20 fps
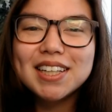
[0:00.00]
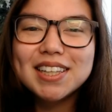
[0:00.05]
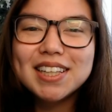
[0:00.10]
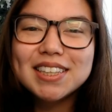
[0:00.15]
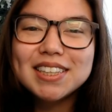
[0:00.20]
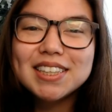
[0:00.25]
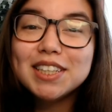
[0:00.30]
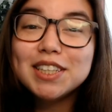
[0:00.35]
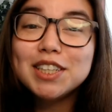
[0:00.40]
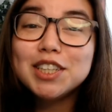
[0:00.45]

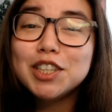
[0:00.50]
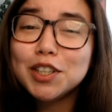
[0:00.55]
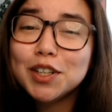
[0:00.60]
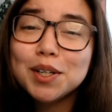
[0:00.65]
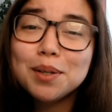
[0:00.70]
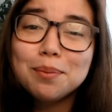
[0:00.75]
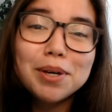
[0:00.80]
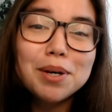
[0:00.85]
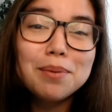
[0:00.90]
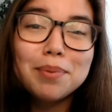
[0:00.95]
This is sure
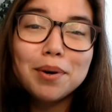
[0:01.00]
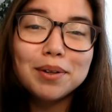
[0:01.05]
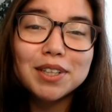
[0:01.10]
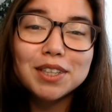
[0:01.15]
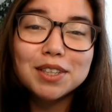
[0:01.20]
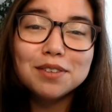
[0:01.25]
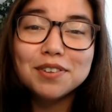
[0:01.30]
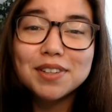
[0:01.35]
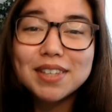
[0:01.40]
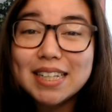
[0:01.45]
to be a
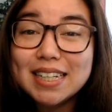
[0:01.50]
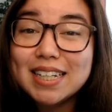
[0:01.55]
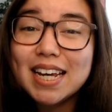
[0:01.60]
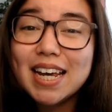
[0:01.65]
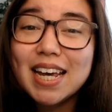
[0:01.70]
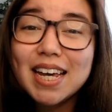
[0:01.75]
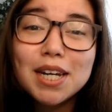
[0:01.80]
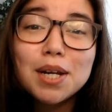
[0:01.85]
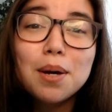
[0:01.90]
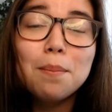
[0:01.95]
bonus for the
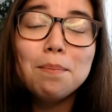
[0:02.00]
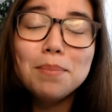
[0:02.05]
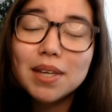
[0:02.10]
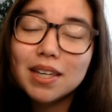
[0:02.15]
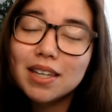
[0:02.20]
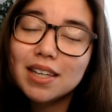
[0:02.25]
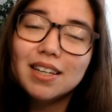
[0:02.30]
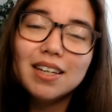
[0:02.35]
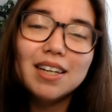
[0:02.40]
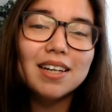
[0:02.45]
10
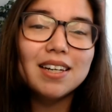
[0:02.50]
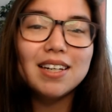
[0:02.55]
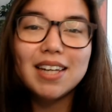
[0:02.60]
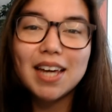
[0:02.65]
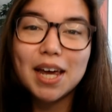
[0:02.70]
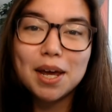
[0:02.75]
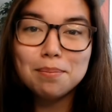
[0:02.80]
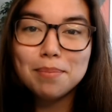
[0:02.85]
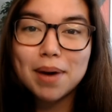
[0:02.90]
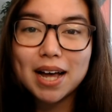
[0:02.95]
million
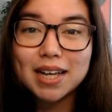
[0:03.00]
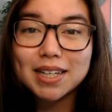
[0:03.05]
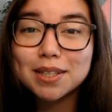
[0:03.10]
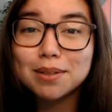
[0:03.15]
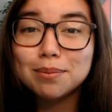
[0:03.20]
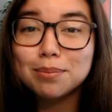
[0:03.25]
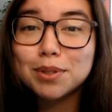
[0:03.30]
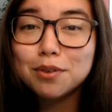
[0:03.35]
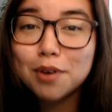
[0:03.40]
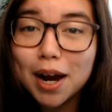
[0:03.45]
Game Pass
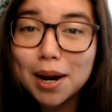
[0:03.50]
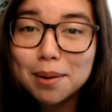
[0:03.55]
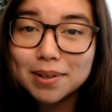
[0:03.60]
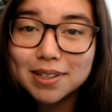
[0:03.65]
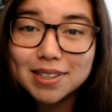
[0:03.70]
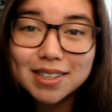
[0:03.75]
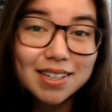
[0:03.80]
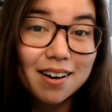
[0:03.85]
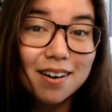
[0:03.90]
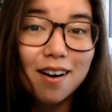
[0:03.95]

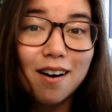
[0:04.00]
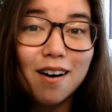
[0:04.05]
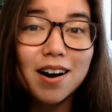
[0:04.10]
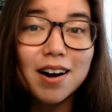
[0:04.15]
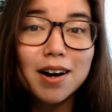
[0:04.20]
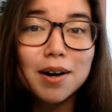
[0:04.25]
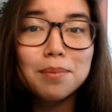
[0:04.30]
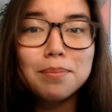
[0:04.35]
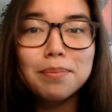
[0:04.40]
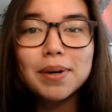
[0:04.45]
subscribers there
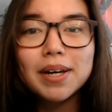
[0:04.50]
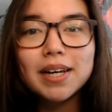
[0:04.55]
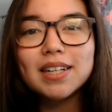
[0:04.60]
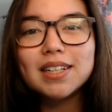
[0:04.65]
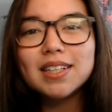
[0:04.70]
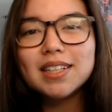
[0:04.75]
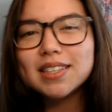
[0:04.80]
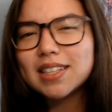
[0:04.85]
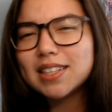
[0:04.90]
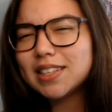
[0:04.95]
are, but
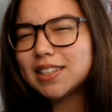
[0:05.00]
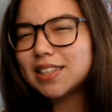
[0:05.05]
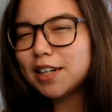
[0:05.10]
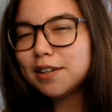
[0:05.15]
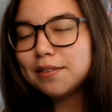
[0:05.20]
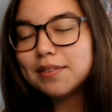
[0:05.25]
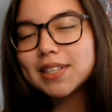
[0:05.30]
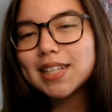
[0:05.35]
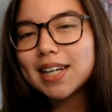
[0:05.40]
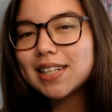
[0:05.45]
does a
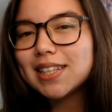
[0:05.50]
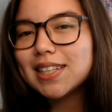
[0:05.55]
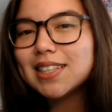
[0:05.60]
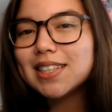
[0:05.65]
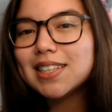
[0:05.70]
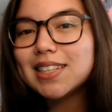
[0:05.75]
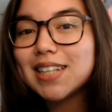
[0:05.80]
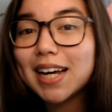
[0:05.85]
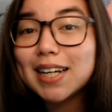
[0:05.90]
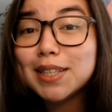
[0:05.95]
service like this
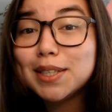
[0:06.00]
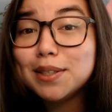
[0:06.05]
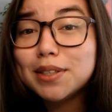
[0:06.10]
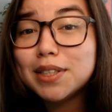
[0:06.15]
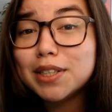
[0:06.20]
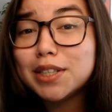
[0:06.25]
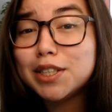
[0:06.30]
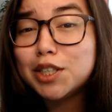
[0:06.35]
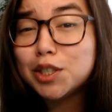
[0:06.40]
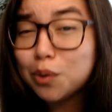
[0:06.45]
entice you
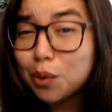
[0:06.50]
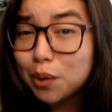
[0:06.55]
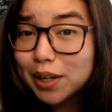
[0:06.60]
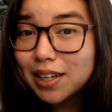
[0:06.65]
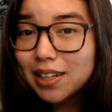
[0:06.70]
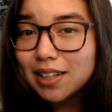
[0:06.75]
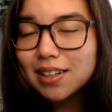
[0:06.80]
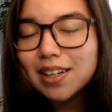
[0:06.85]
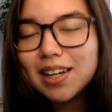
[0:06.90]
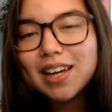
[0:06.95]
to
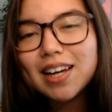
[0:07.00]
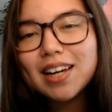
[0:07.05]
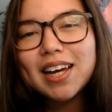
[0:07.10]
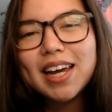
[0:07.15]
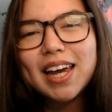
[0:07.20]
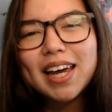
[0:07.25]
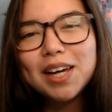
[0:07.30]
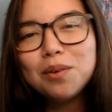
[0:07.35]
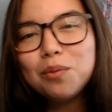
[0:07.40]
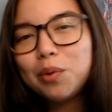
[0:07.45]
join?
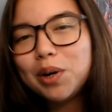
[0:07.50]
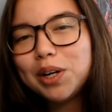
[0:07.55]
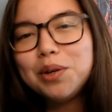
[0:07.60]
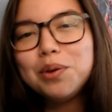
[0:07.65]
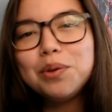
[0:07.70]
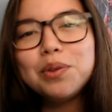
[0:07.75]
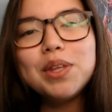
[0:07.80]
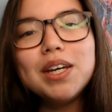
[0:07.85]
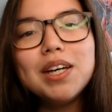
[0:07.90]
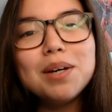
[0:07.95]
And what do
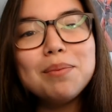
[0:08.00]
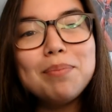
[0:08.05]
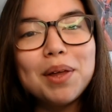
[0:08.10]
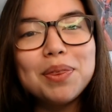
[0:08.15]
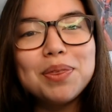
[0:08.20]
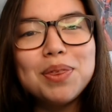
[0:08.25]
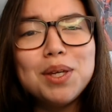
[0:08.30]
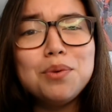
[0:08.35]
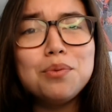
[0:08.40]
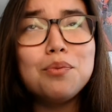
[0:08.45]
you think
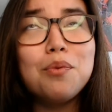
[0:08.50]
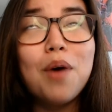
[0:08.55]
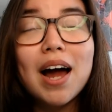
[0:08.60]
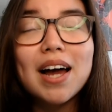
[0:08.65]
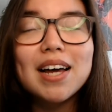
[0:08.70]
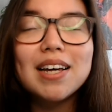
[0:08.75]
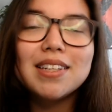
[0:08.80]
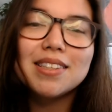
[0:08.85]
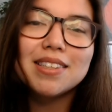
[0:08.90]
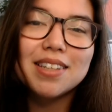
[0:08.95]
about the
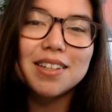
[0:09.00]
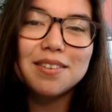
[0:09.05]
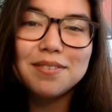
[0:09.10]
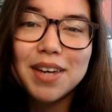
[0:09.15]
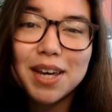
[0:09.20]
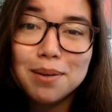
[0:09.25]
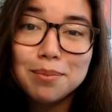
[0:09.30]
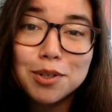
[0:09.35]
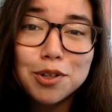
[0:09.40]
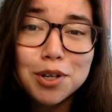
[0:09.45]
rise of
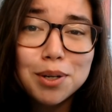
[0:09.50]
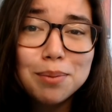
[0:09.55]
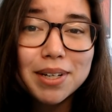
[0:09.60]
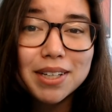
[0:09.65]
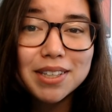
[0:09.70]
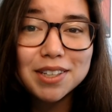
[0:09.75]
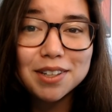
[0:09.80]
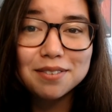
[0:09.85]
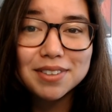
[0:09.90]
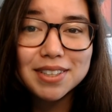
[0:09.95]
game streaming
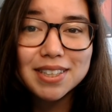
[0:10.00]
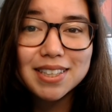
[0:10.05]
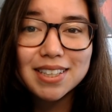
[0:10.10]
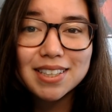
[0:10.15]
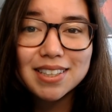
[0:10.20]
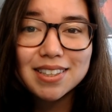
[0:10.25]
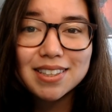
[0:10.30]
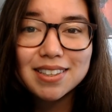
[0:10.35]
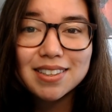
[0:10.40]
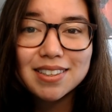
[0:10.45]

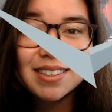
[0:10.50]
services?